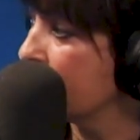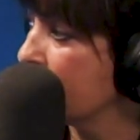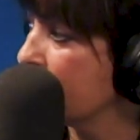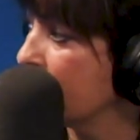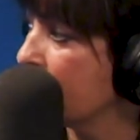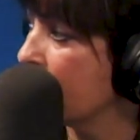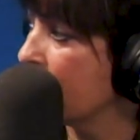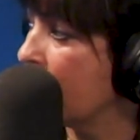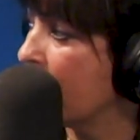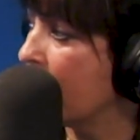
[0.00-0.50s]

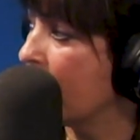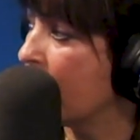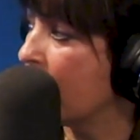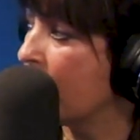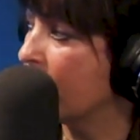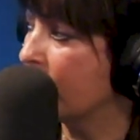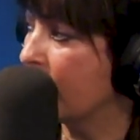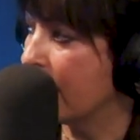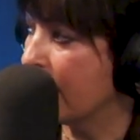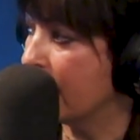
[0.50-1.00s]
yeah, uh,
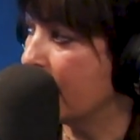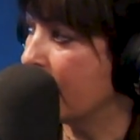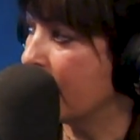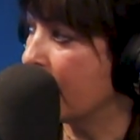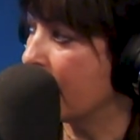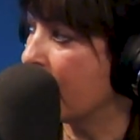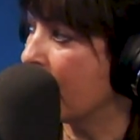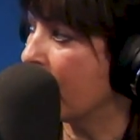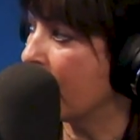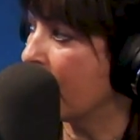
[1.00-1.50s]
right
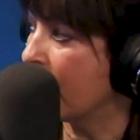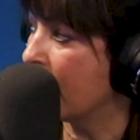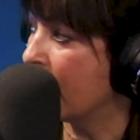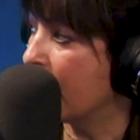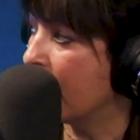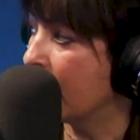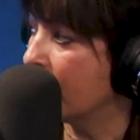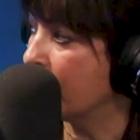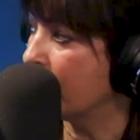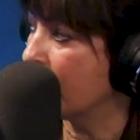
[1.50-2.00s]
yeah
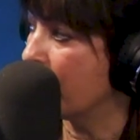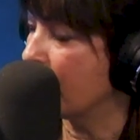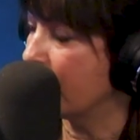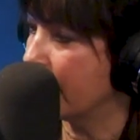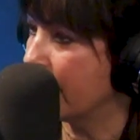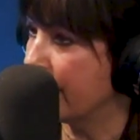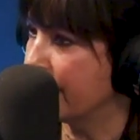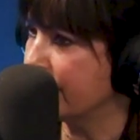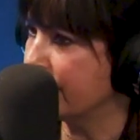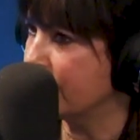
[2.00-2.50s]
i yes. want a
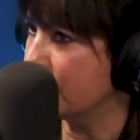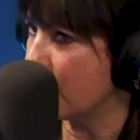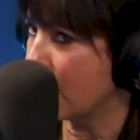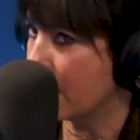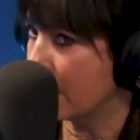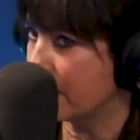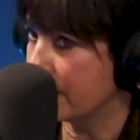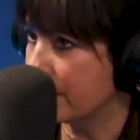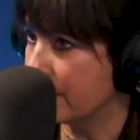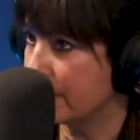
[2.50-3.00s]
nice
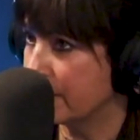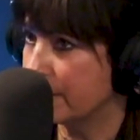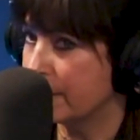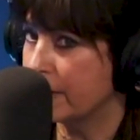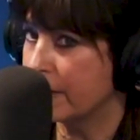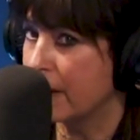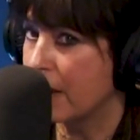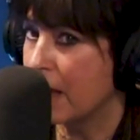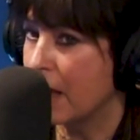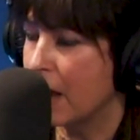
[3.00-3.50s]
yard
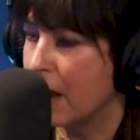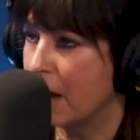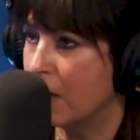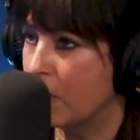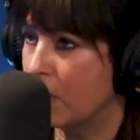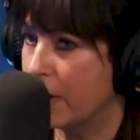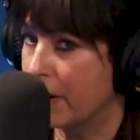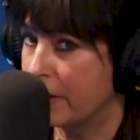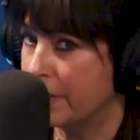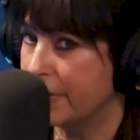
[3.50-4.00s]
yeah. I
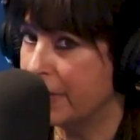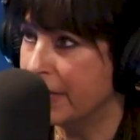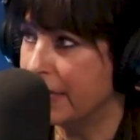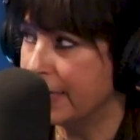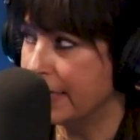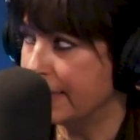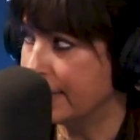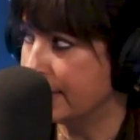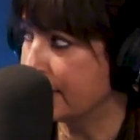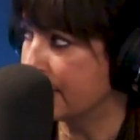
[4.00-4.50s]
want to be in
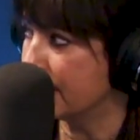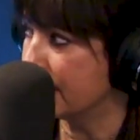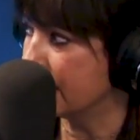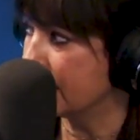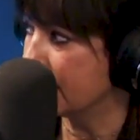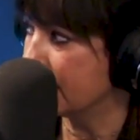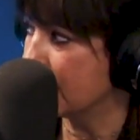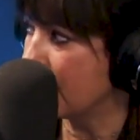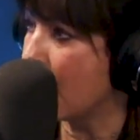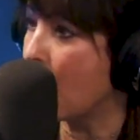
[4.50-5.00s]

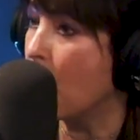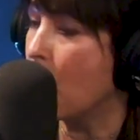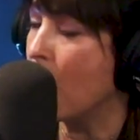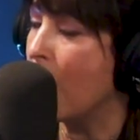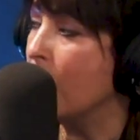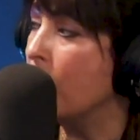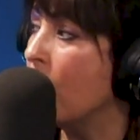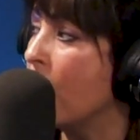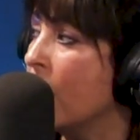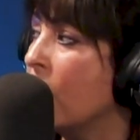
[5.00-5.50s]
Easton. Oh, yeah. I
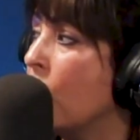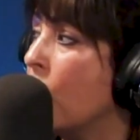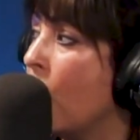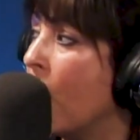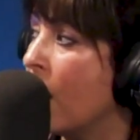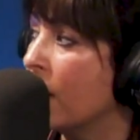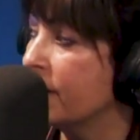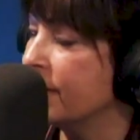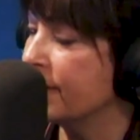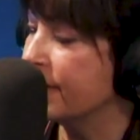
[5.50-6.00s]
want to
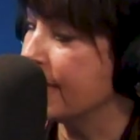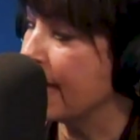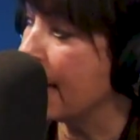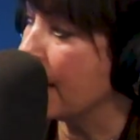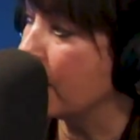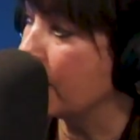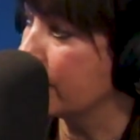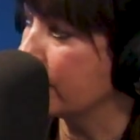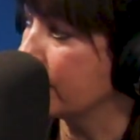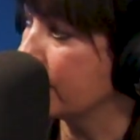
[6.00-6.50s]
walk to
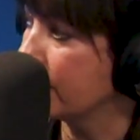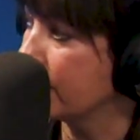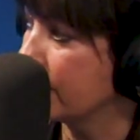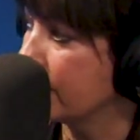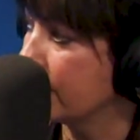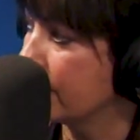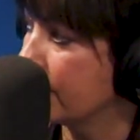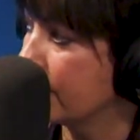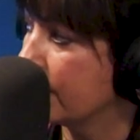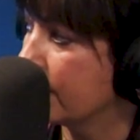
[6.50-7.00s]
town. Yeah.
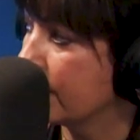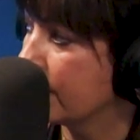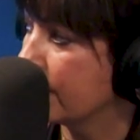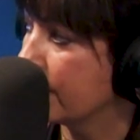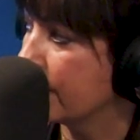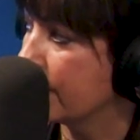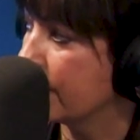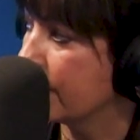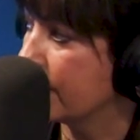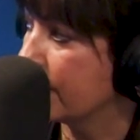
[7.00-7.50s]
Yes, I did.
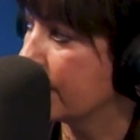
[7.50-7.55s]
I did.